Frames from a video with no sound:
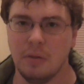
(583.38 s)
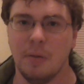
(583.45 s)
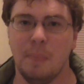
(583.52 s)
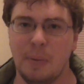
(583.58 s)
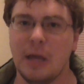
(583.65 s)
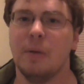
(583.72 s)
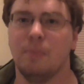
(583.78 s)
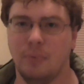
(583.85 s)
the
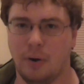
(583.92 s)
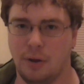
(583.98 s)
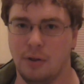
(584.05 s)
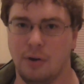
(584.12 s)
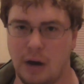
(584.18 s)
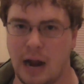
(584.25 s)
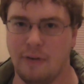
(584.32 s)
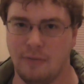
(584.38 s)
big
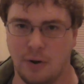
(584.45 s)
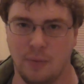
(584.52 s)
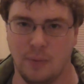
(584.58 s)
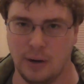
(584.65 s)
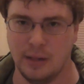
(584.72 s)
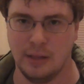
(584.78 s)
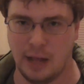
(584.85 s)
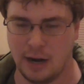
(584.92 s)
brother to
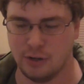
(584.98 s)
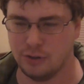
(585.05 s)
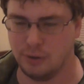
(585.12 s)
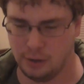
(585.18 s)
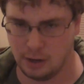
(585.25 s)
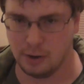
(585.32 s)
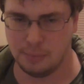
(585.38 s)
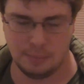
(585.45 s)
everyone in that
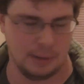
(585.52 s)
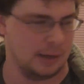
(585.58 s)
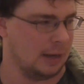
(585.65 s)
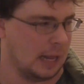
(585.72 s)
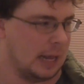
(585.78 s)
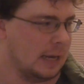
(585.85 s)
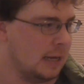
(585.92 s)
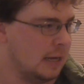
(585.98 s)
trio, being
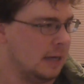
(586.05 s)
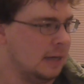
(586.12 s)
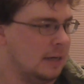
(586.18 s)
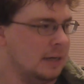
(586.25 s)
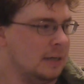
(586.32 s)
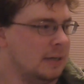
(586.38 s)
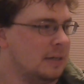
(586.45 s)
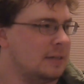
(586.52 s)
like,
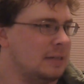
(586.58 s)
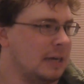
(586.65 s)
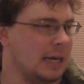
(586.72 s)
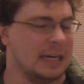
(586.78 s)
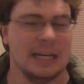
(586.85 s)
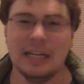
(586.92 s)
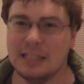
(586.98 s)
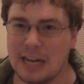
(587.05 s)

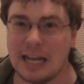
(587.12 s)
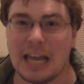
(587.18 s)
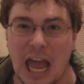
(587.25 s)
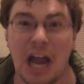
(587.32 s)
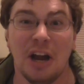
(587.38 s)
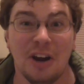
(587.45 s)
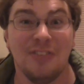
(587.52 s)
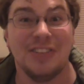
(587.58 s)
I need to take
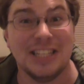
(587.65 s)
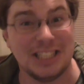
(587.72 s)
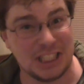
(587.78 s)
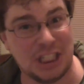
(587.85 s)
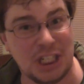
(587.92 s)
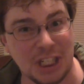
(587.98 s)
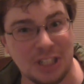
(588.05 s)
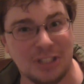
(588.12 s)
care of
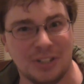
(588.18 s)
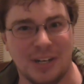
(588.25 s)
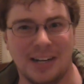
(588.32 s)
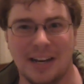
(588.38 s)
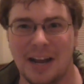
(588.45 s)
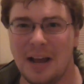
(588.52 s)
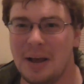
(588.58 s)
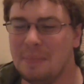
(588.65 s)
these
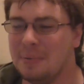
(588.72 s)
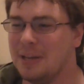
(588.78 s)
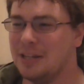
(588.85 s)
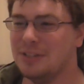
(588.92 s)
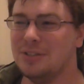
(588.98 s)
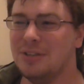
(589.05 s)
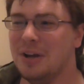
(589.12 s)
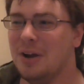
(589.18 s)
children,
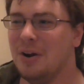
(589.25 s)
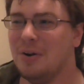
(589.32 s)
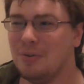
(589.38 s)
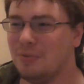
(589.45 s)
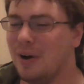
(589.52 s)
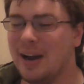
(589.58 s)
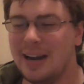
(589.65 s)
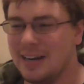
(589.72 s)
because
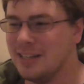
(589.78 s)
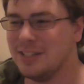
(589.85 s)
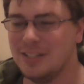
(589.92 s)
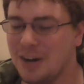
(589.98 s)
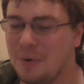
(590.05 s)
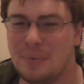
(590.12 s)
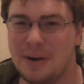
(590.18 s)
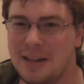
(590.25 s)
Rey doesn't
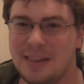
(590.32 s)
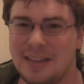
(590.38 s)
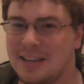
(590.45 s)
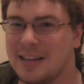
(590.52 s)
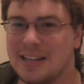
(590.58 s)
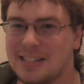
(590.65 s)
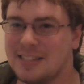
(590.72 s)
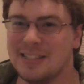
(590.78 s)
know
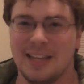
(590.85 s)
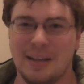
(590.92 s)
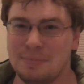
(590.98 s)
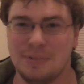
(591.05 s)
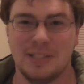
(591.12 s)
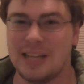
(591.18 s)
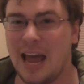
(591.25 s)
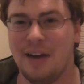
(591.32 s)
anything
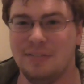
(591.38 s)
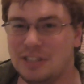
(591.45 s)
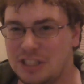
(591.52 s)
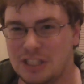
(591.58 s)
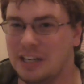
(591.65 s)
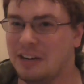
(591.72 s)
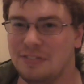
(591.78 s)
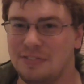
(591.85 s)
except
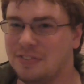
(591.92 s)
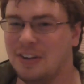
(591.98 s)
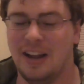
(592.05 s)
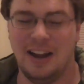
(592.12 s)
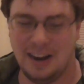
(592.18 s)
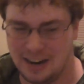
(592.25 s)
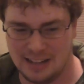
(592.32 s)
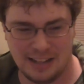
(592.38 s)
scavenging and
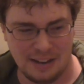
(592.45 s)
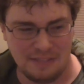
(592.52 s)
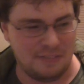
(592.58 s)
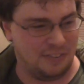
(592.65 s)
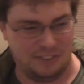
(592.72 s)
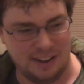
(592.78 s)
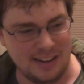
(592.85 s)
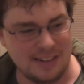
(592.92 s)
flying, and then
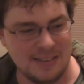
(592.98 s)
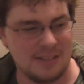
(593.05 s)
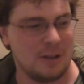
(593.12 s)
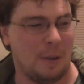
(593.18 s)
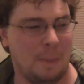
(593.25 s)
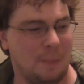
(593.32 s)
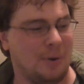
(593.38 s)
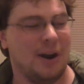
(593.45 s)
Finn's
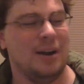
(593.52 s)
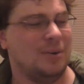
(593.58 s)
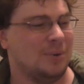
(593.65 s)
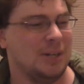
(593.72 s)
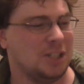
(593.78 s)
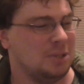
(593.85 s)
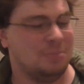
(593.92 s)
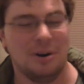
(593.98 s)
a
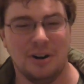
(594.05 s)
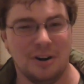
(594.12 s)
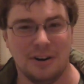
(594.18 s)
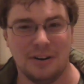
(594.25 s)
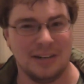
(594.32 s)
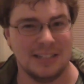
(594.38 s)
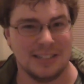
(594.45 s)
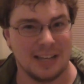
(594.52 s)
brainwashed
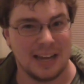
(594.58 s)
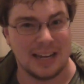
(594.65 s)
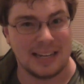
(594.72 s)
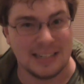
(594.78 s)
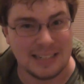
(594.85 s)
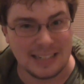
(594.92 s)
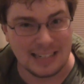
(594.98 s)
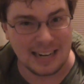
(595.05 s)
murderer, and he's
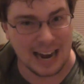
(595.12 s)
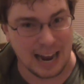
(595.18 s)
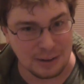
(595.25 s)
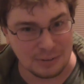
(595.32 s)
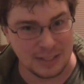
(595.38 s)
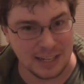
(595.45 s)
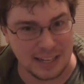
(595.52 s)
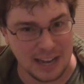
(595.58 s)
like, I
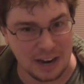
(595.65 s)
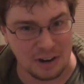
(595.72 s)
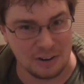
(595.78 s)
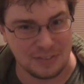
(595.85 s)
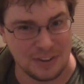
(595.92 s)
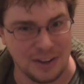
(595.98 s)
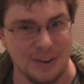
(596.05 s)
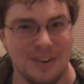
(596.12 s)
will take
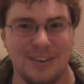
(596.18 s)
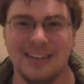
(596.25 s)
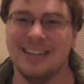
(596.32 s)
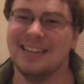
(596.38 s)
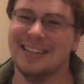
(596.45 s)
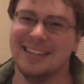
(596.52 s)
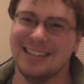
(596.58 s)
care of you.